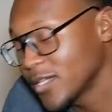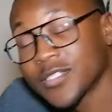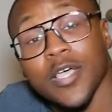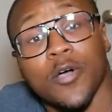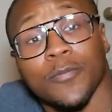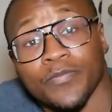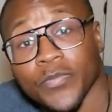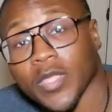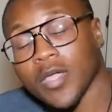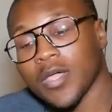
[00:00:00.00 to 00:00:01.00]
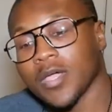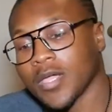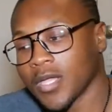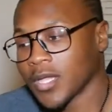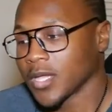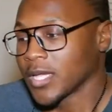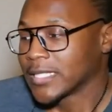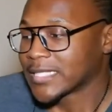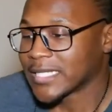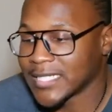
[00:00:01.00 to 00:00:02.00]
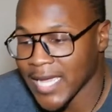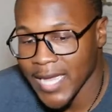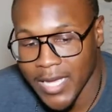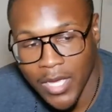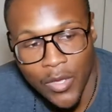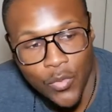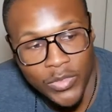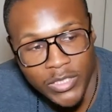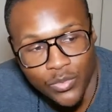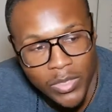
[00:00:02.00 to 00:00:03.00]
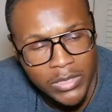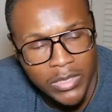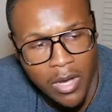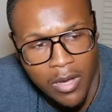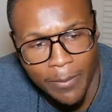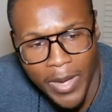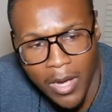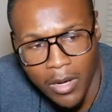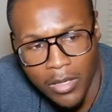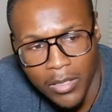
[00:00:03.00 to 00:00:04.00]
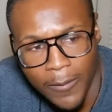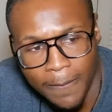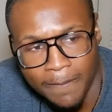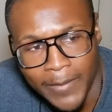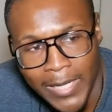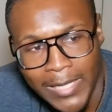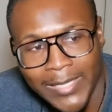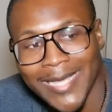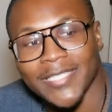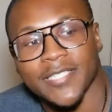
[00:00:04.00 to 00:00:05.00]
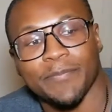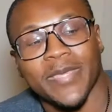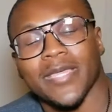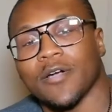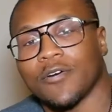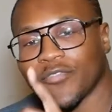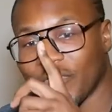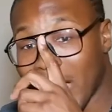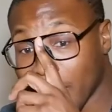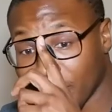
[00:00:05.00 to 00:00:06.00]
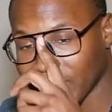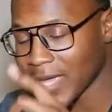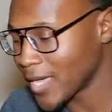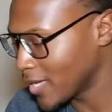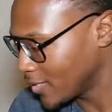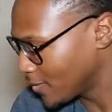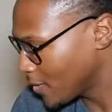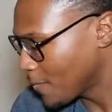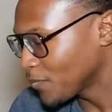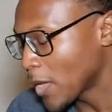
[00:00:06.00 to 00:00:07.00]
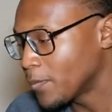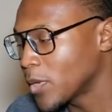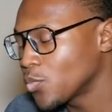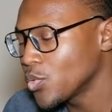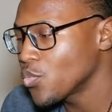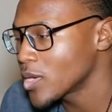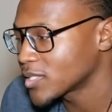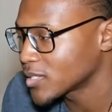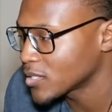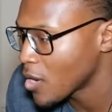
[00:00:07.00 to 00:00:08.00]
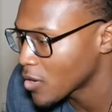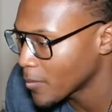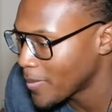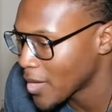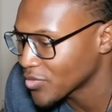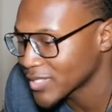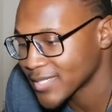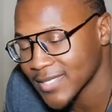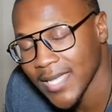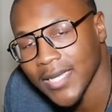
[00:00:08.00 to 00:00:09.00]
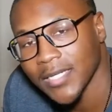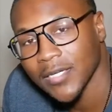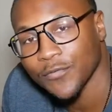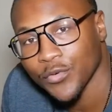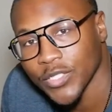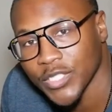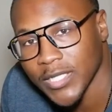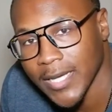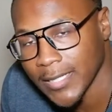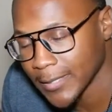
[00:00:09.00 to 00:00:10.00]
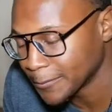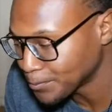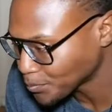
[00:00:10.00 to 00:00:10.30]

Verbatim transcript: So today we just want to talk about not just being on fire for God, but we want to talk about the state of Christianity.